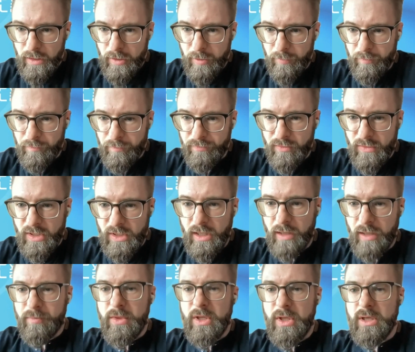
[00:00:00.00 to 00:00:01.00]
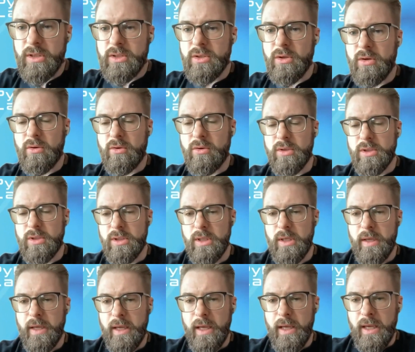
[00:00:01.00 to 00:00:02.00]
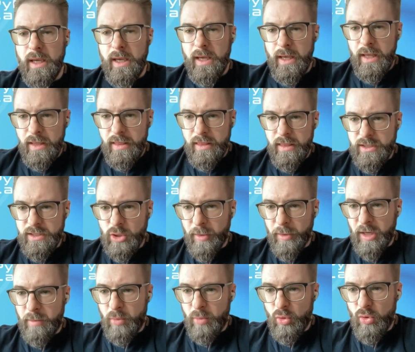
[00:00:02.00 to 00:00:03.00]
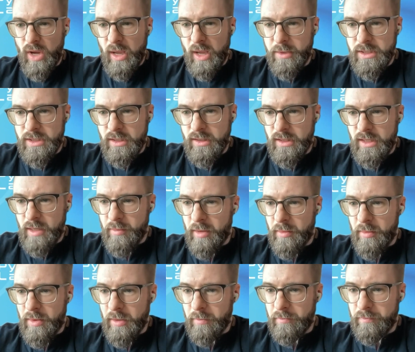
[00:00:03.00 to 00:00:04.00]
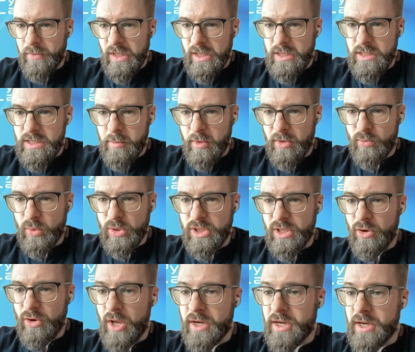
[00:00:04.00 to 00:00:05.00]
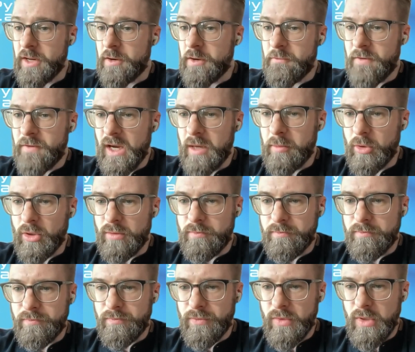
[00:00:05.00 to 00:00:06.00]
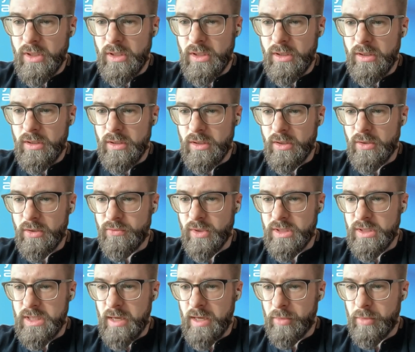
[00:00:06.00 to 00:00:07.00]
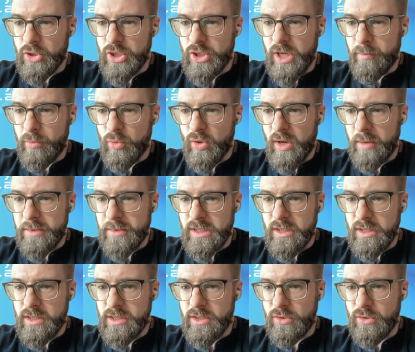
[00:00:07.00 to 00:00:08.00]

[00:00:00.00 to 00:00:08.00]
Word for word: um, yeah, so. There are so many parameters in the M M M, some of which are not identifiable. Uh, for example, shape parameters